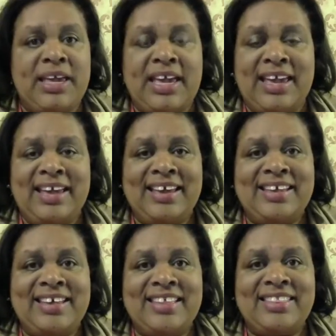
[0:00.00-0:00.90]
me
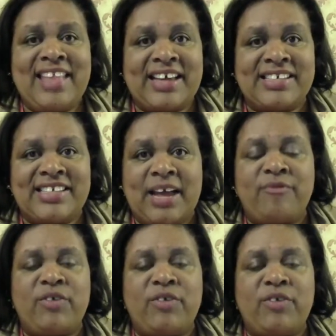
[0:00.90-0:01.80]

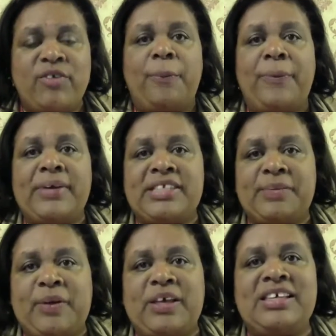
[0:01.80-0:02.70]
next time, more
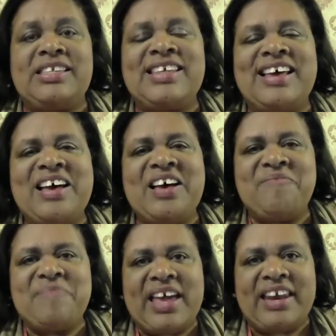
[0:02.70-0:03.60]
principles
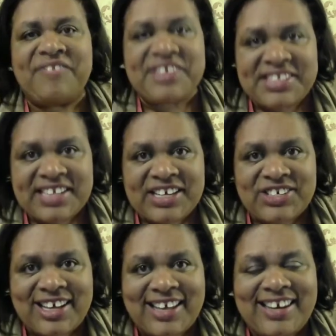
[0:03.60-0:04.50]
of
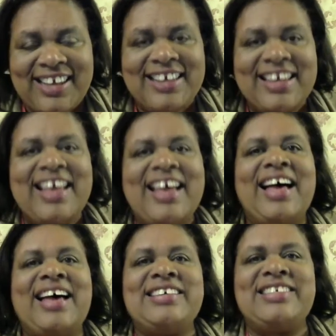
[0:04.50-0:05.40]
manifestation.
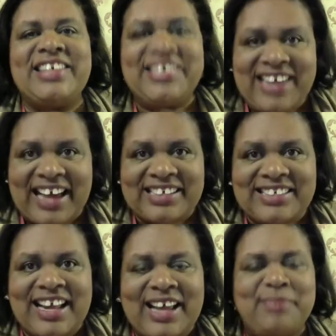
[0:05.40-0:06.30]
Until
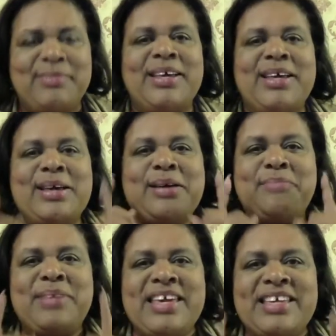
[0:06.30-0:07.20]
next time,
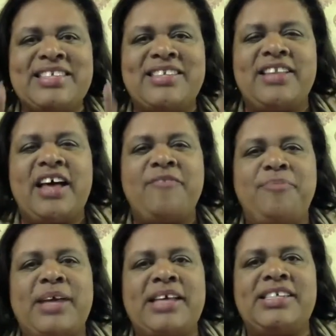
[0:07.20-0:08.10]
peace, love,
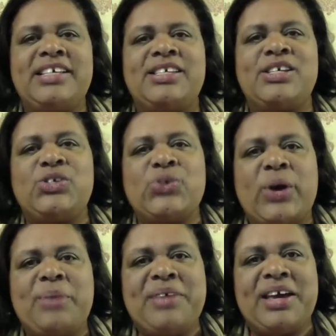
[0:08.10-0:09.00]
blessings, and
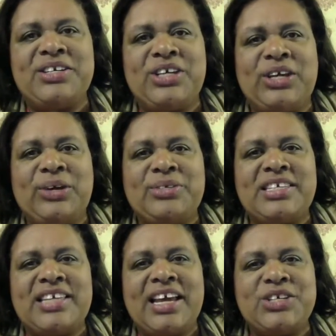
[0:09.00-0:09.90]
joy be unto you
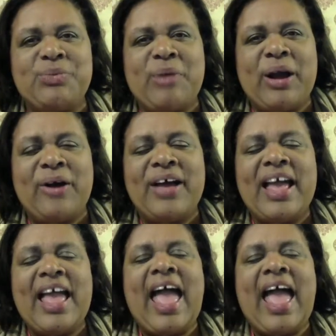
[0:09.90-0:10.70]
today, tomorrow,